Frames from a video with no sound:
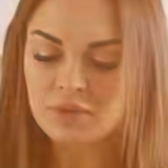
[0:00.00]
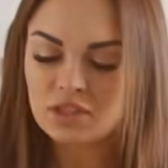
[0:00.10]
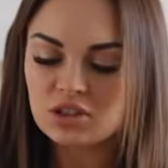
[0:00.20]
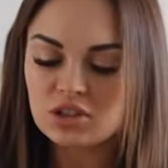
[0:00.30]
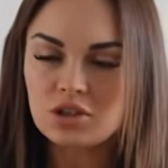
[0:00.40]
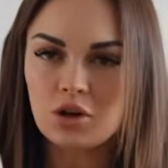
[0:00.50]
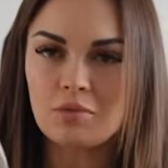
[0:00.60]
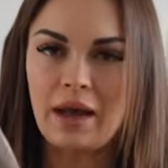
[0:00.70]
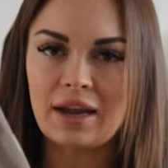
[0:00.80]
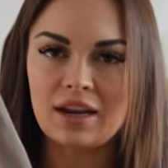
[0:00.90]
it's just a tote
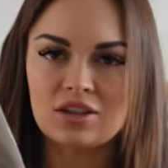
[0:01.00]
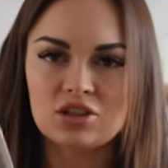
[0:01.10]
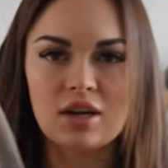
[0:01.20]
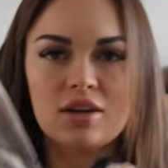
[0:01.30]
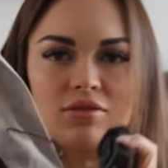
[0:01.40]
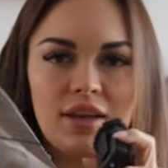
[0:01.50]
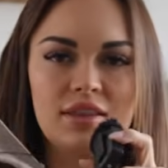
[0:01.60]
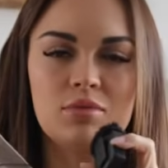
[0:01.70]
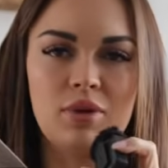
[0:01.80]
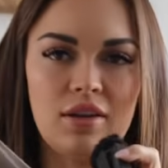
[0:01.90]
bag, and I just kind of like
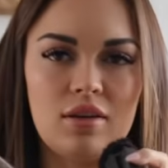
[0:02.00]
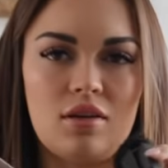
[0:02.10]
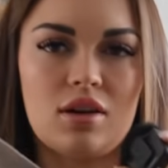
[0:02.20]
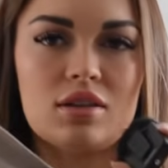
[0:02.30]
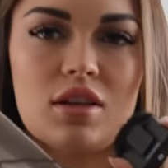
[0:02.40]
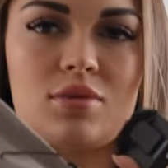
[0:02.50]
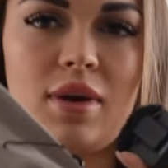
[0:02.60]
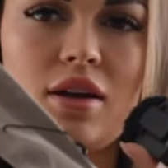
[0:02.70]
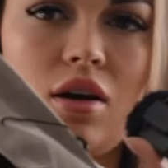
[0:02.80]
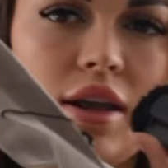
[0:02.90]
the branding on it, so that's why I got